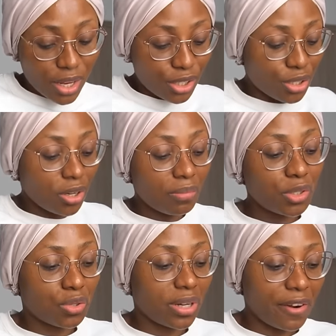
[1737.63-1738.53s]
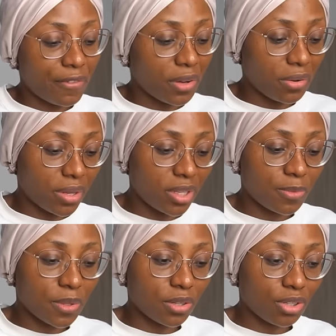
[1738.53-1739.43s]
She got me sugar-free cookies
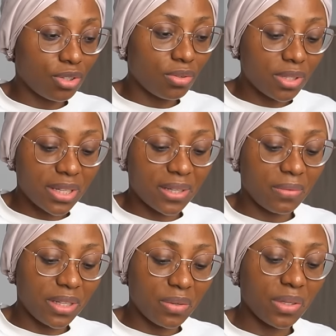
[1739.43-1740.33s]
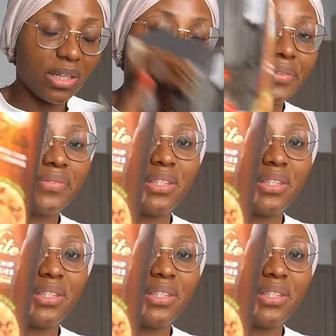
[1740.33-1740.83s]
because she knows that I really, really love